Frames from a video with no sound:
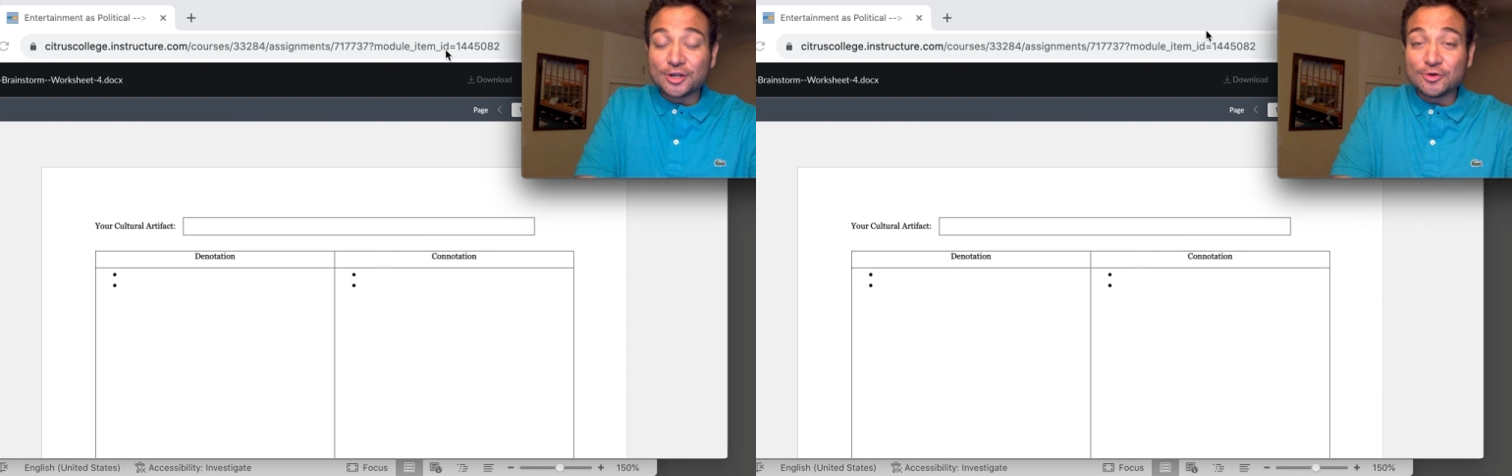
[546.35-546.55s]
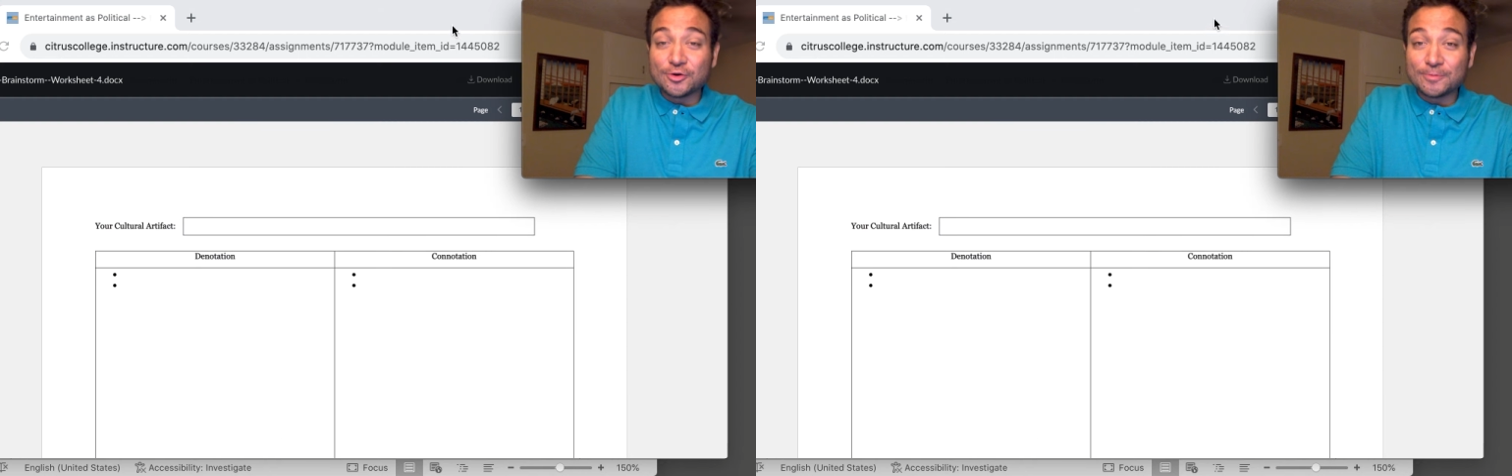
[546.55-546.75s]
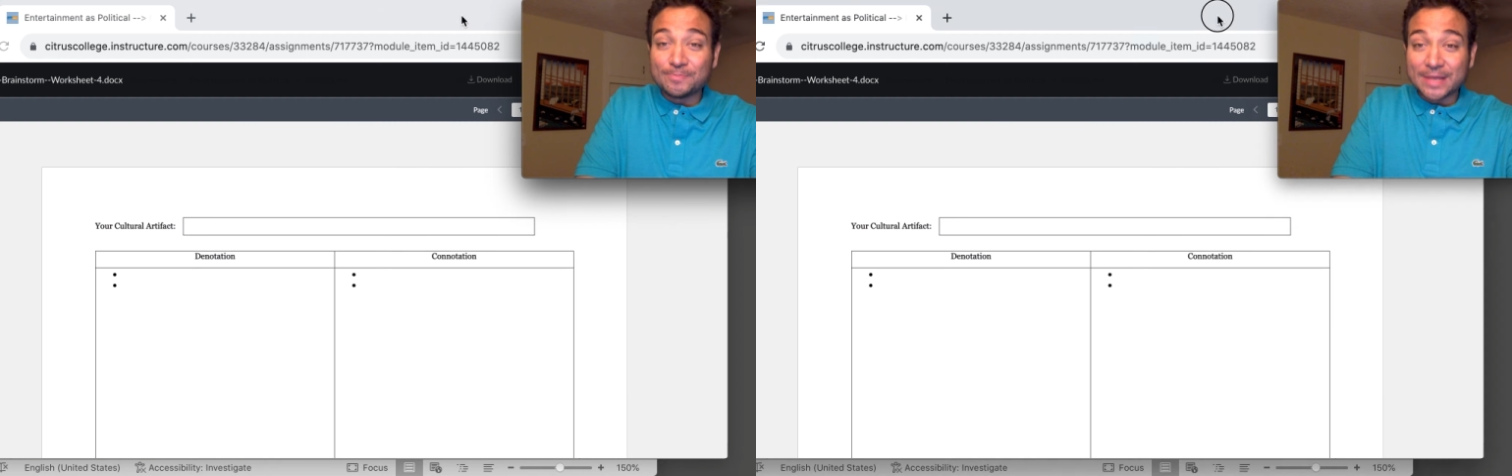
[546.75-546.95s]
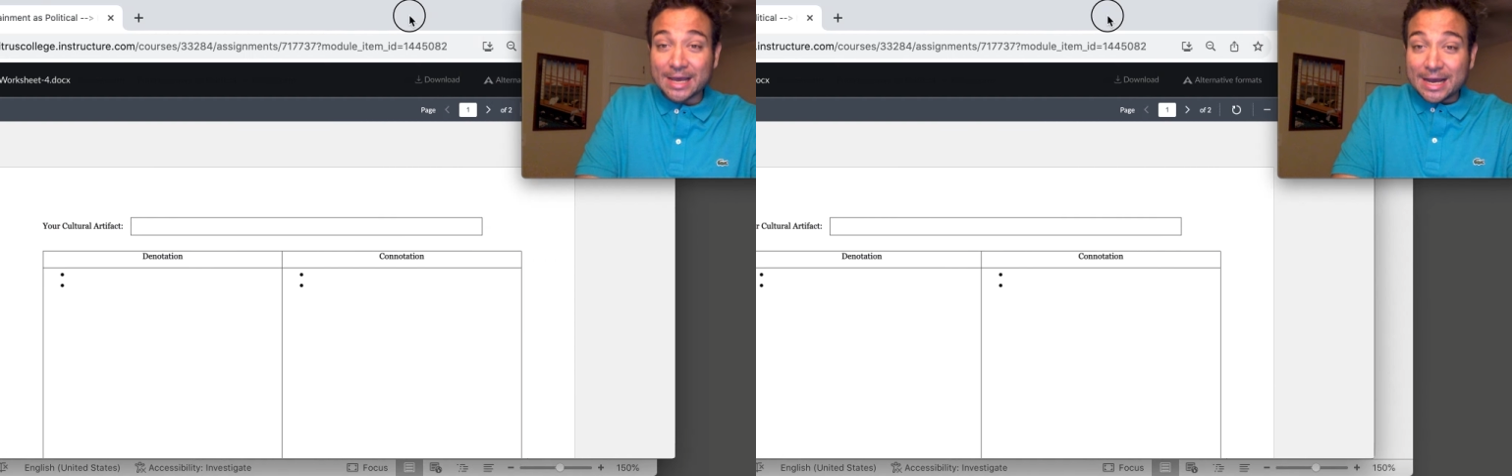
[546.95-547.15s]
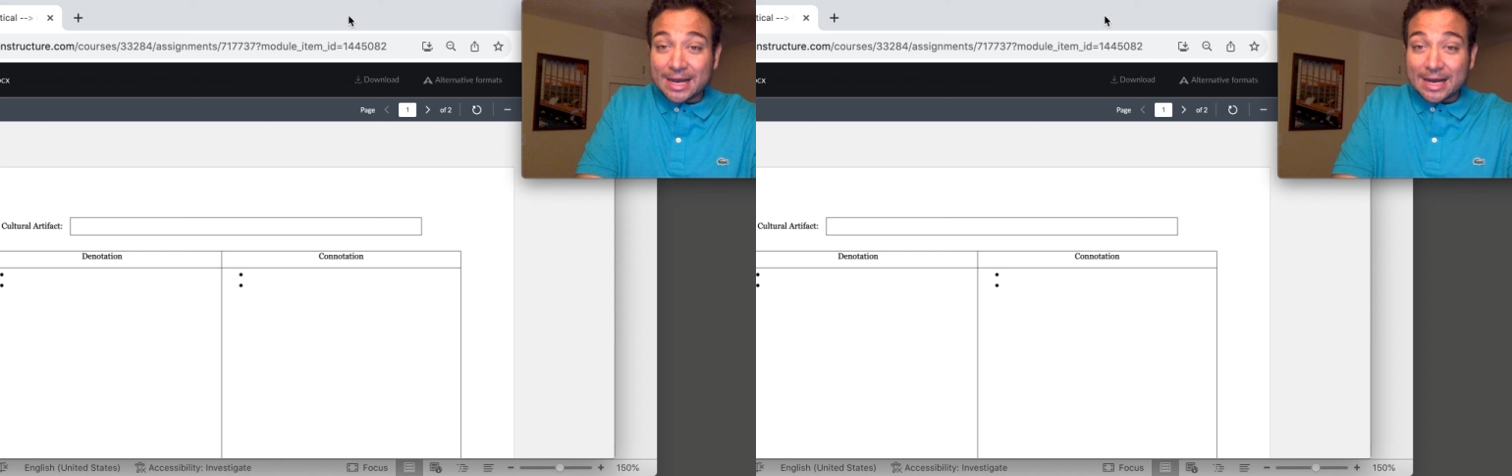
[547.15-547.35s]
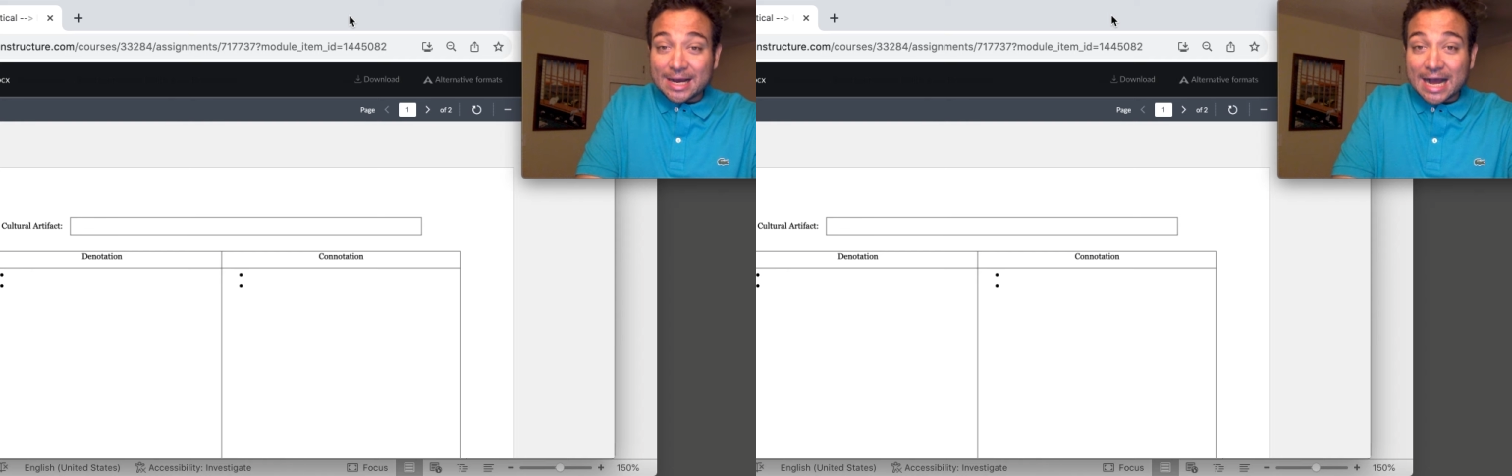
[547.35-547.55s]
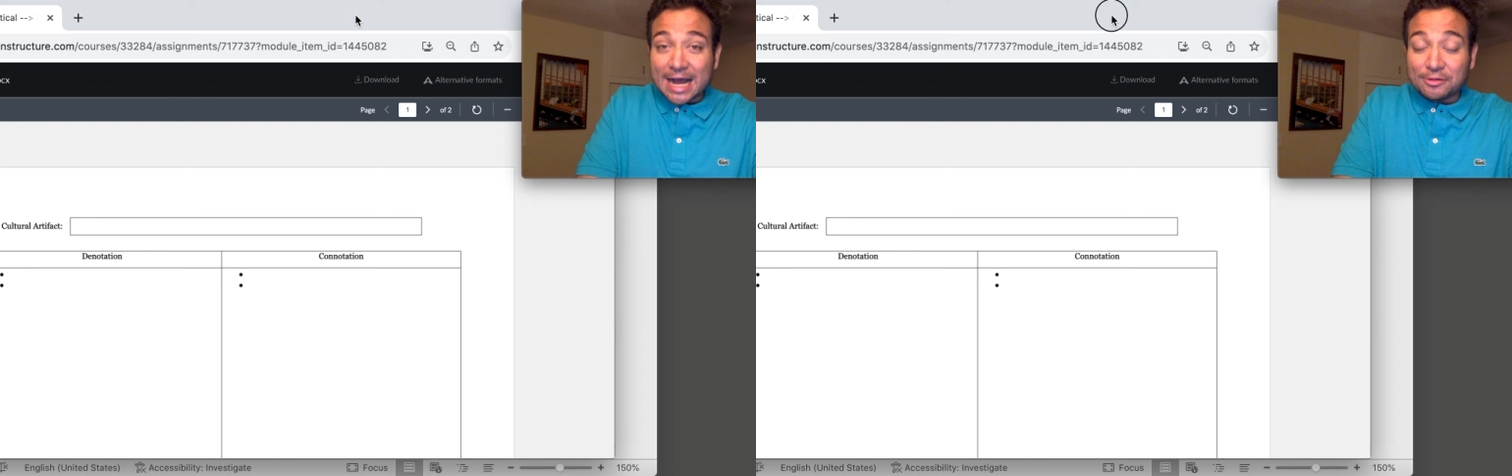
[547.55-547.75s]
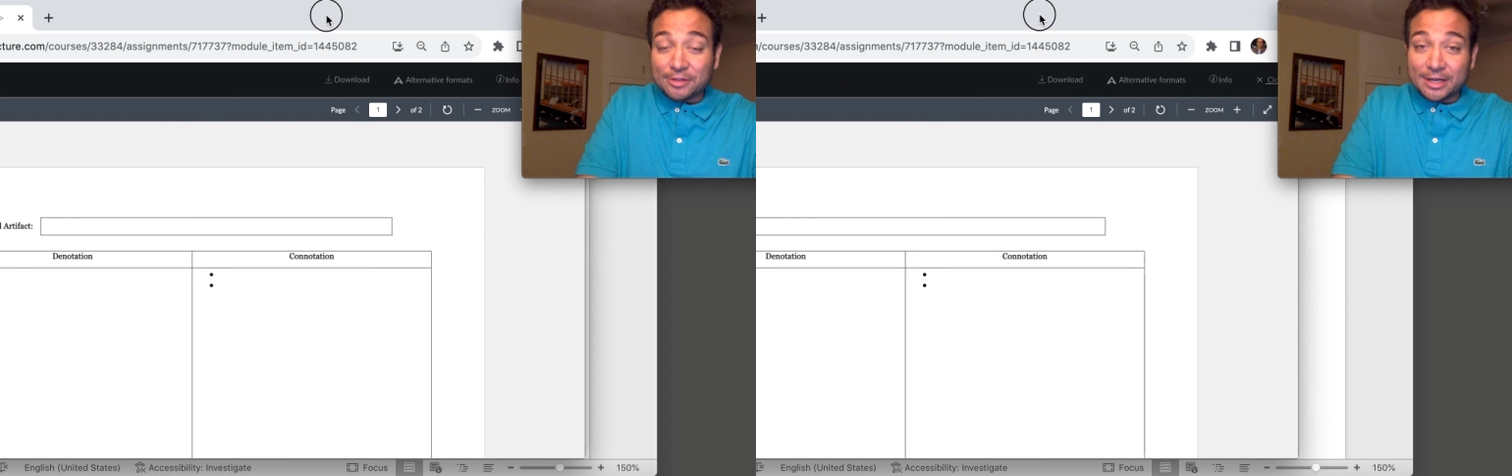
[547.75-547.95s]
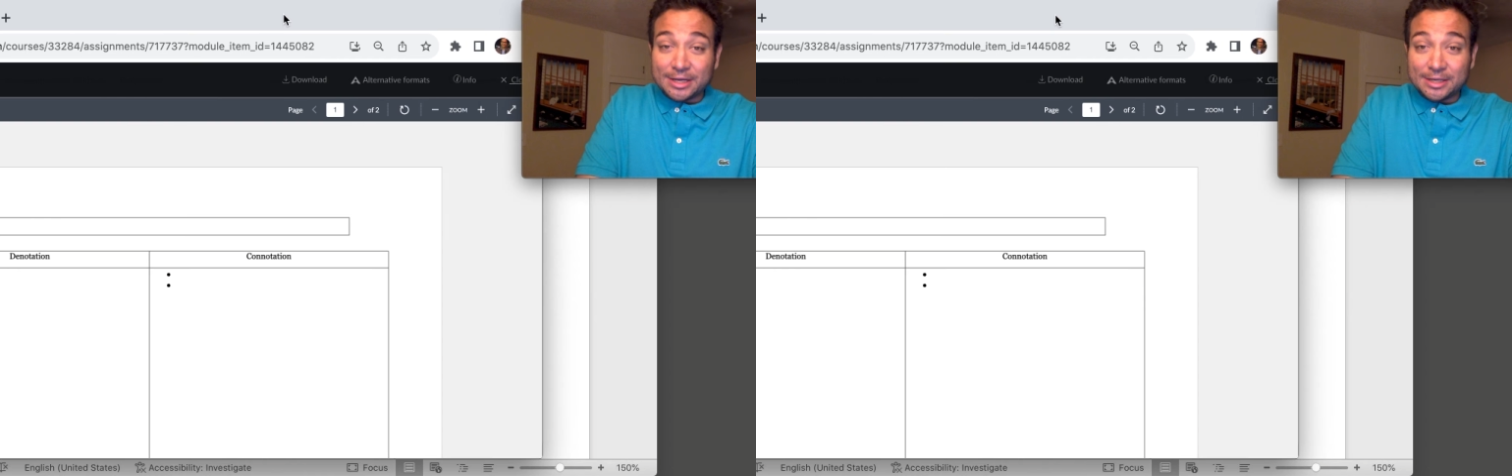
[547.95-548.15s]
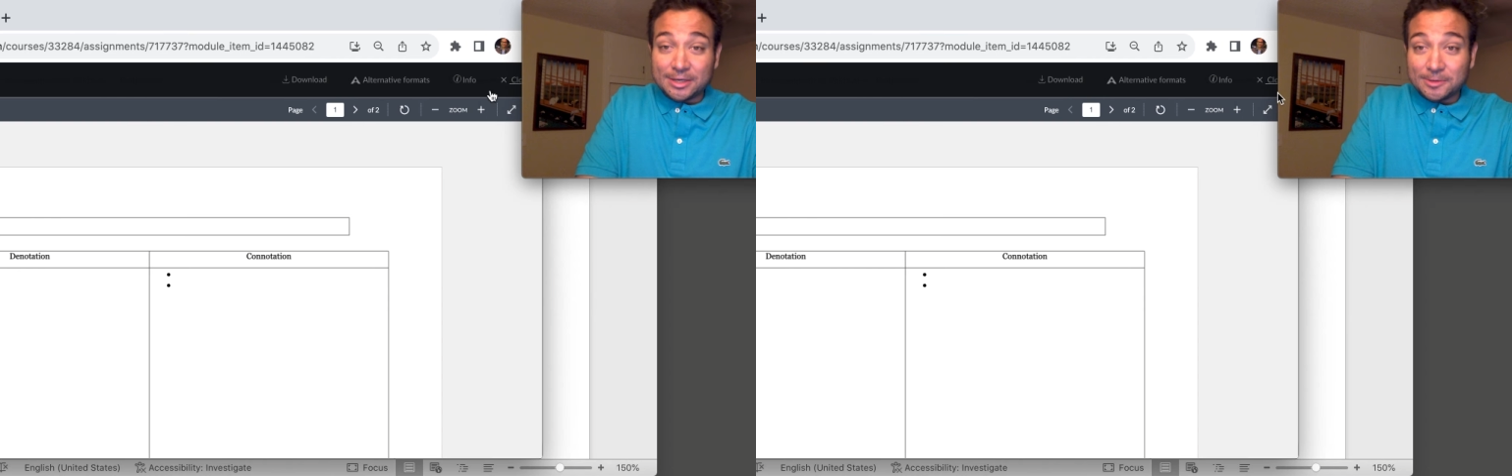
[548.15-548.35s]
your outline
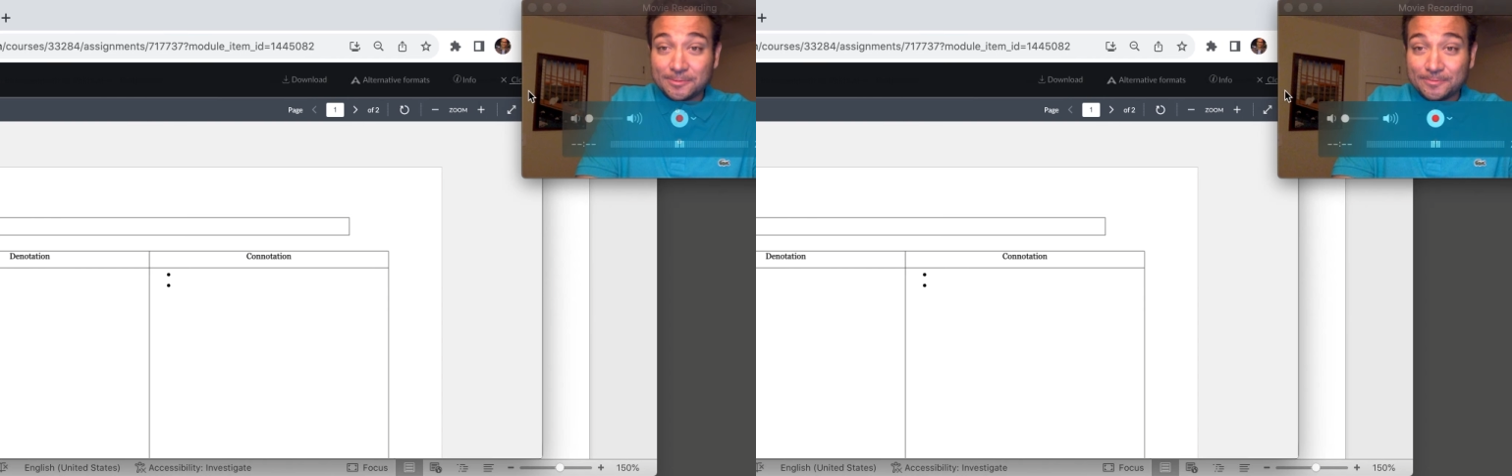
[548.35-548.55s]
here.